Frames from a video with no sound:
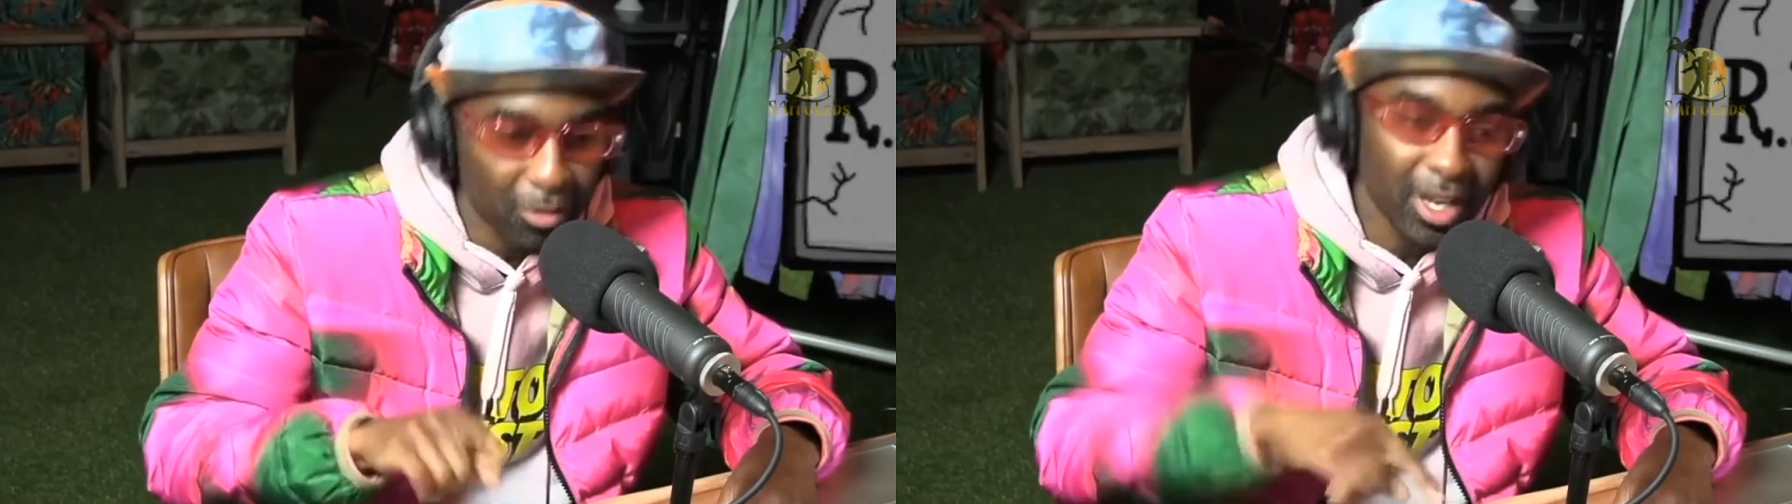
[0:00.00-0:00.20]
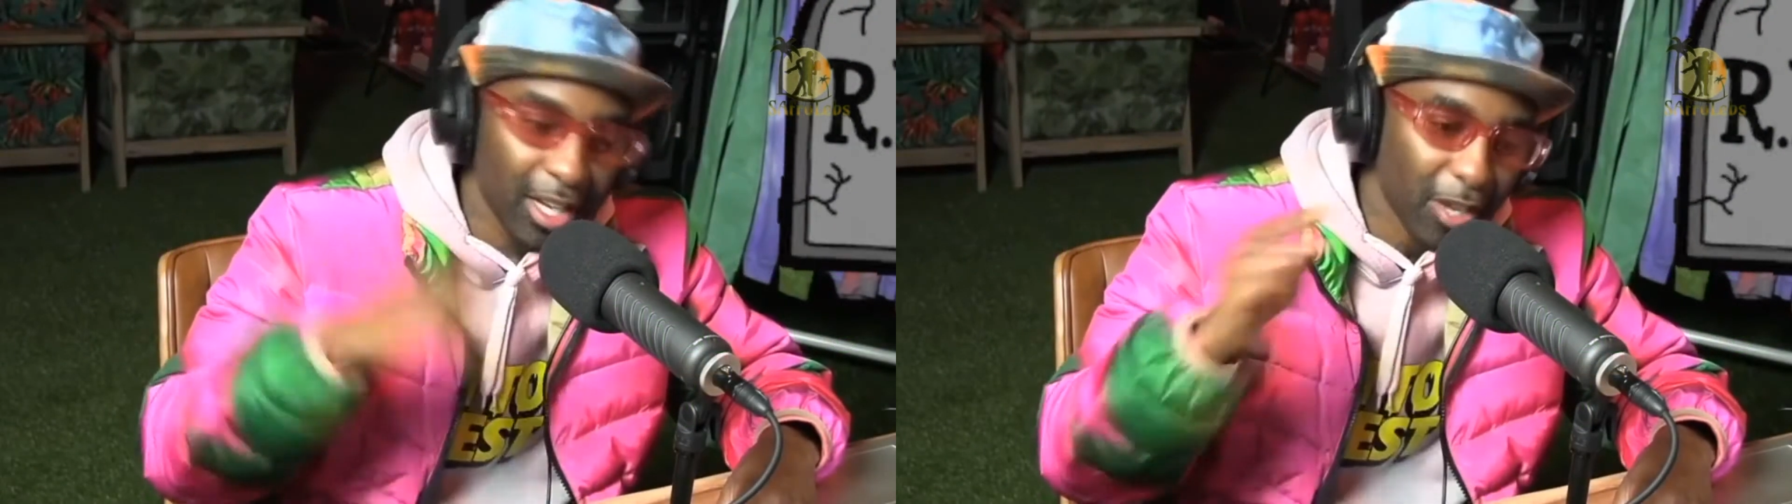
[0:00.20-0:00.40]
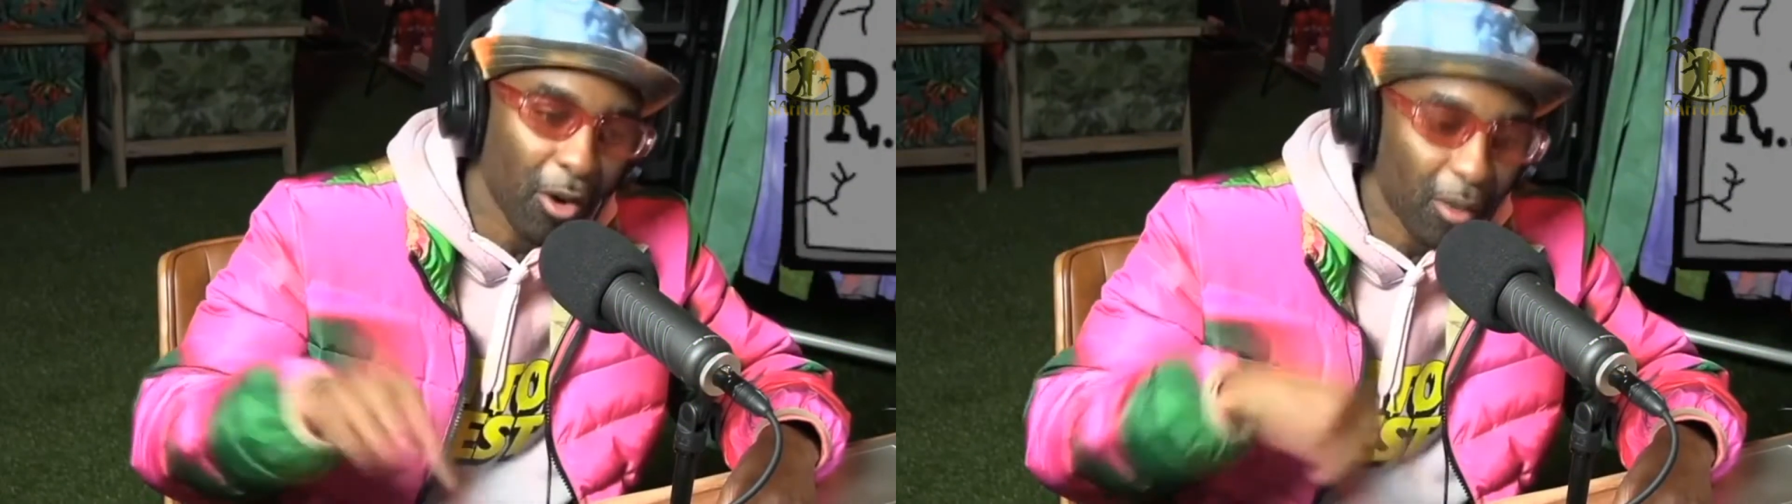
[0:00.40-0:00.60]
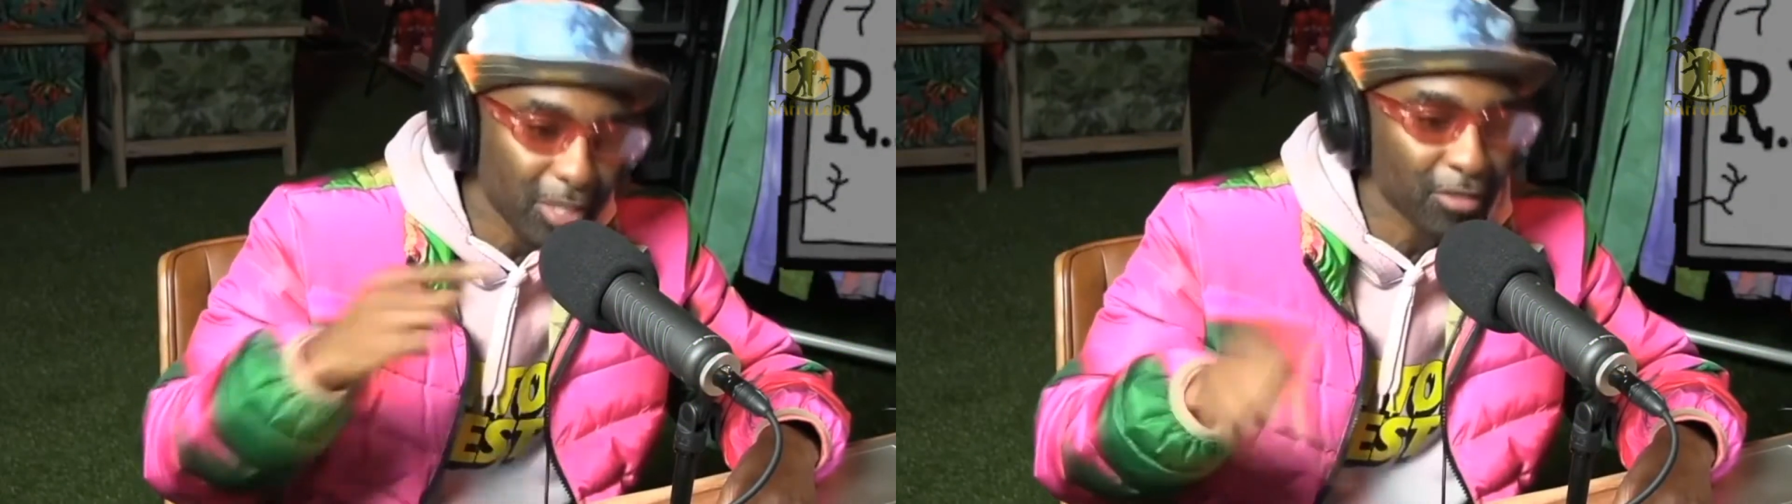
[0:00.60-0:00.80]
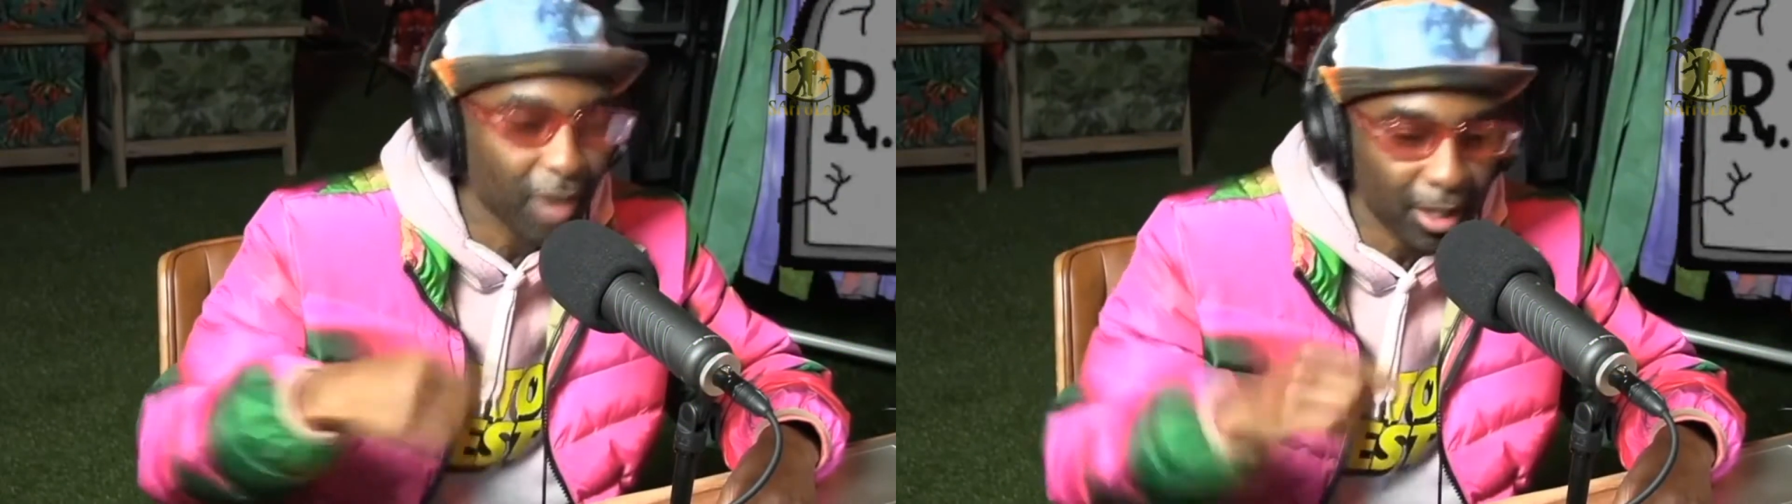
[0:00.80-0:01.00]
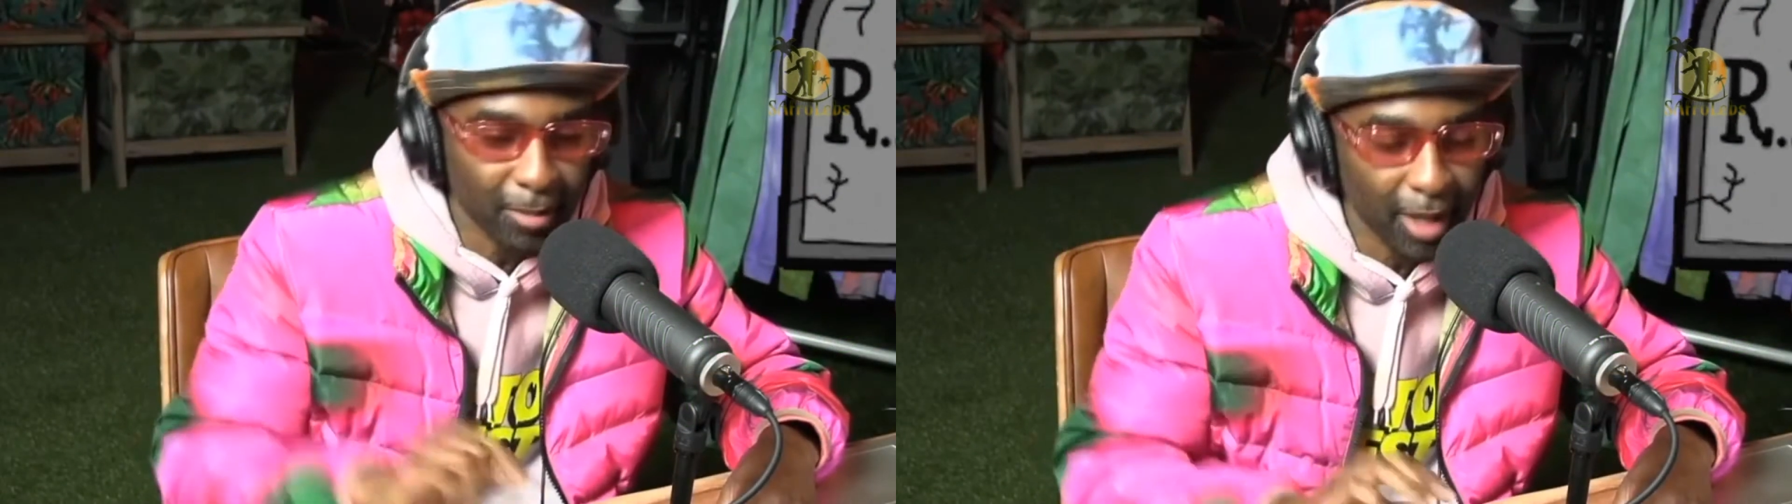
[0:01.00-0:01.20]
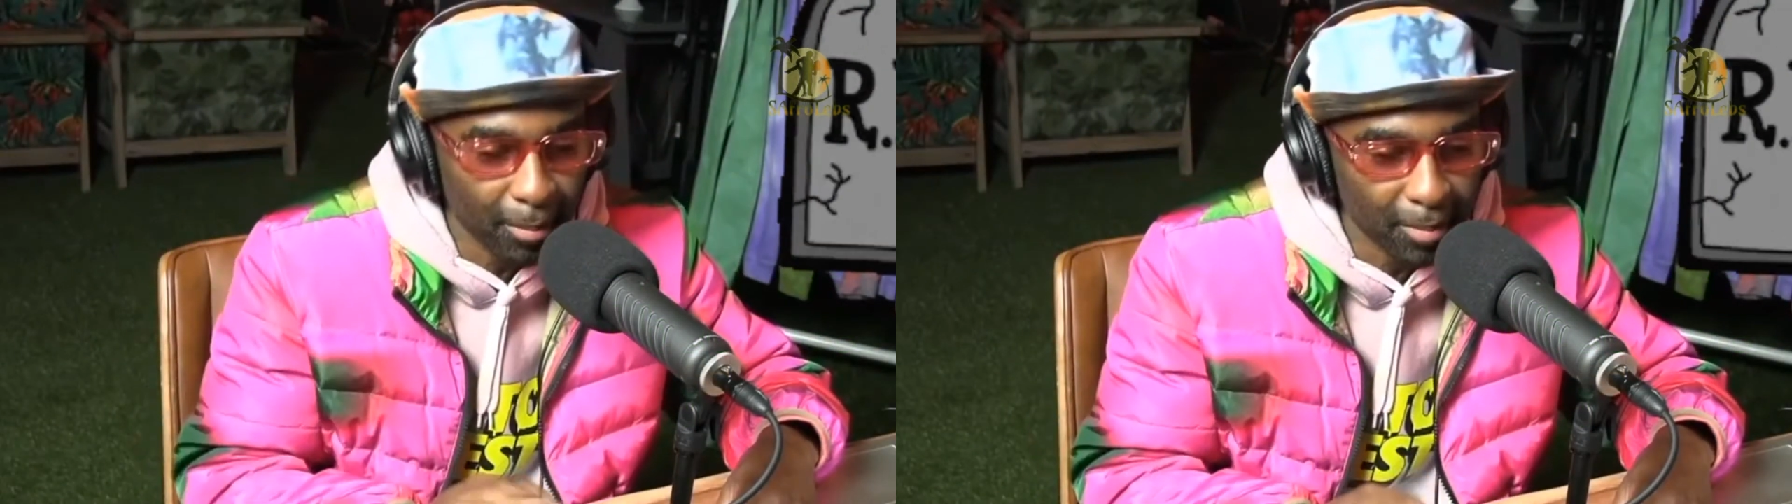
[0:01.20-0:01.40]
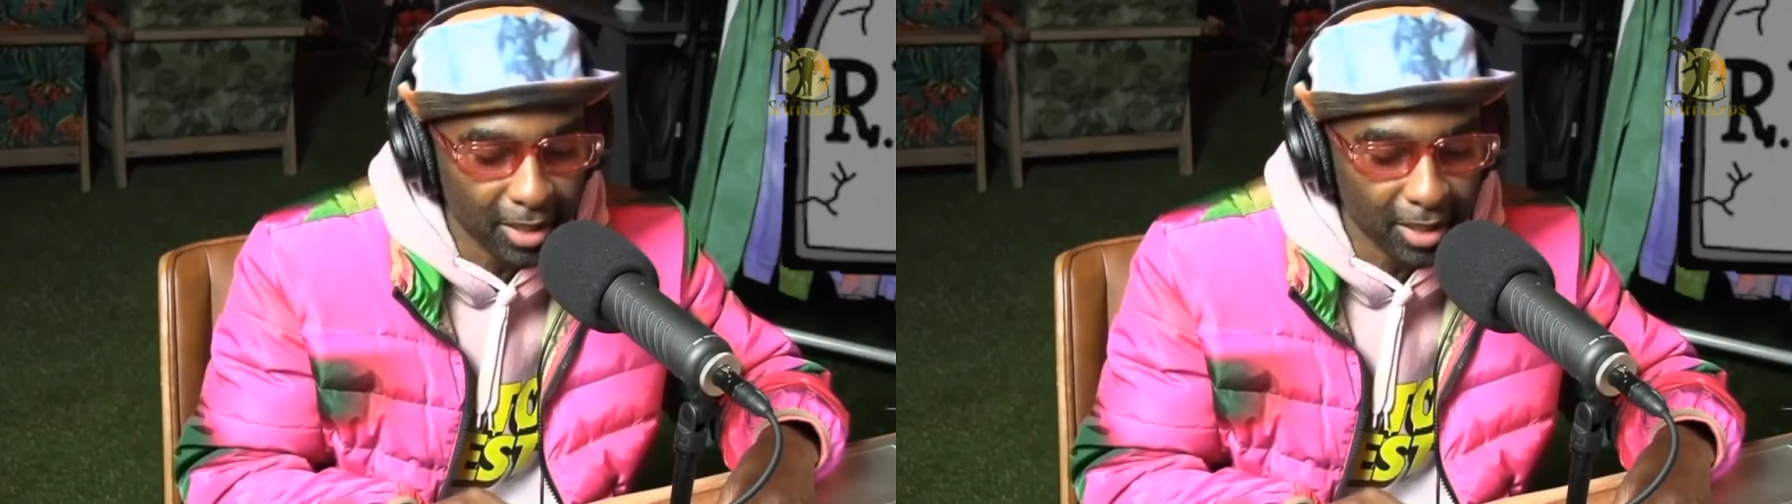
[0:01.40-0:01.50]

really always fucked me up